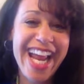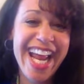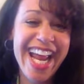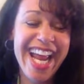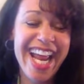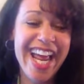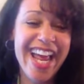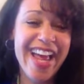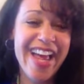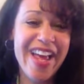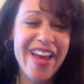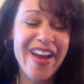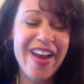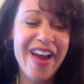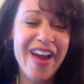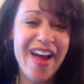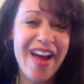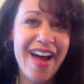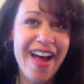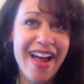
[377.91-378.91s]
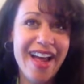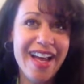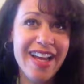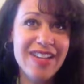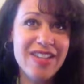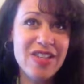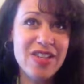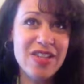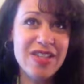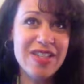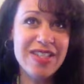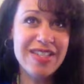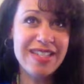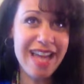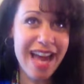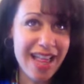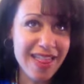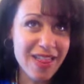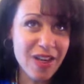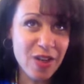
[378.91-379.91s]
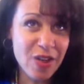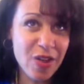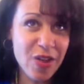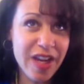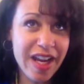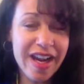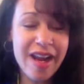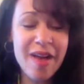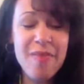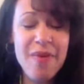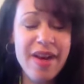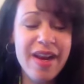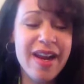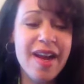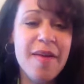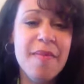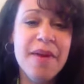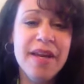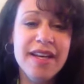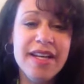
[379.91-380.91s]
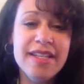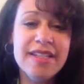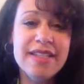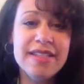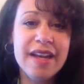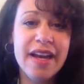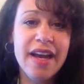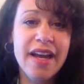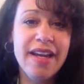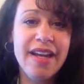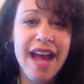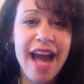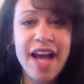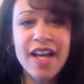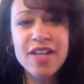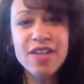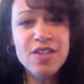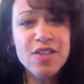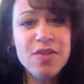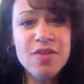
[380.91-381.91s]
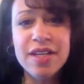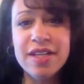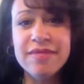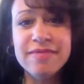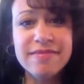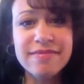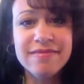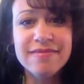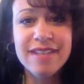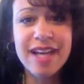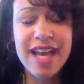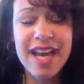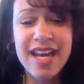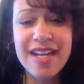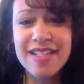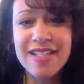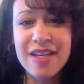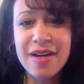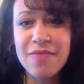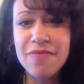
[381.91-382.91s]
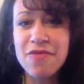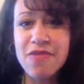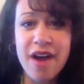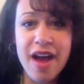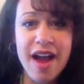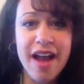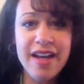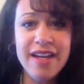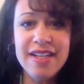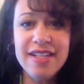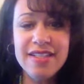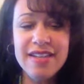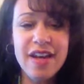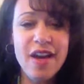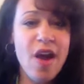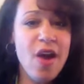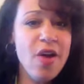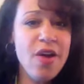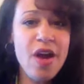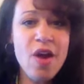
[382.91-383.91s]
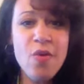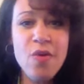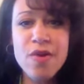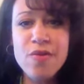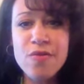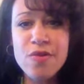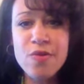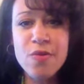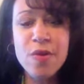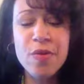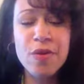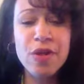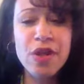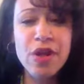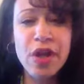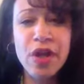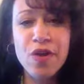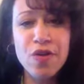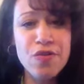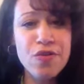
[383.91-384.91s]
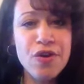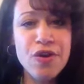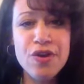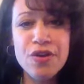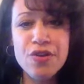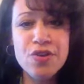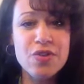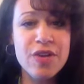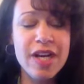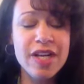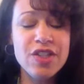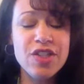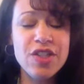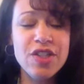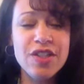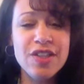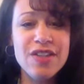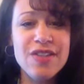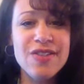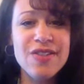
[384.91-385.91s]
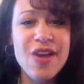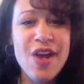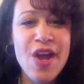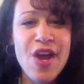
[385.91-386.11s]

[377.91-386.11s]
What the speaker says: and I sat there looking up at him, and he said, "How you doing?" And I said, "I'm fine." He said, "Oh no, we were looking over in your direction because